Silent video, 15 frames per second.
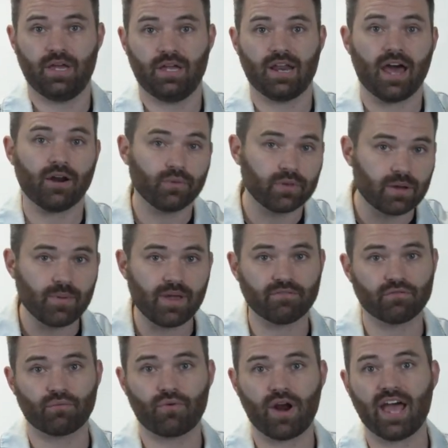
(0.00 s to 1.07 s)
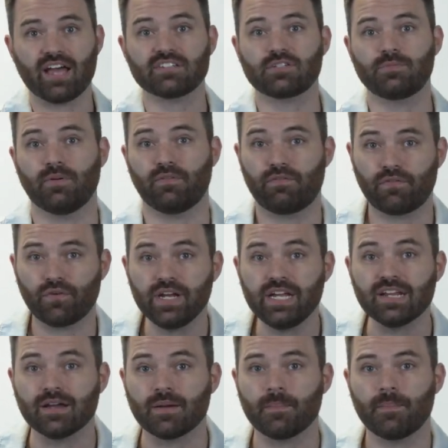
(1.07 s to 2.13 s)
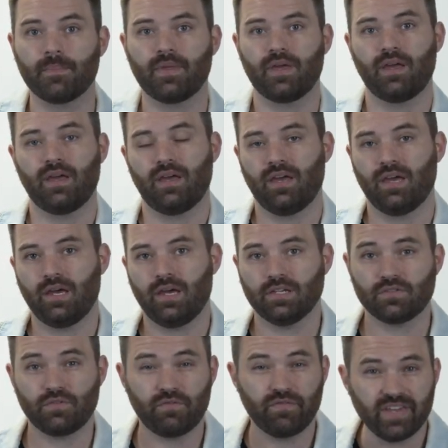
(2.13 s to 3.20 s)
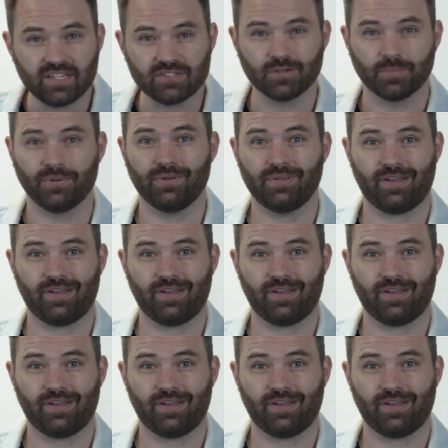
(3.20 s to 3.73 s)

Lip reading: not only can we have rest, but freedom is feasible.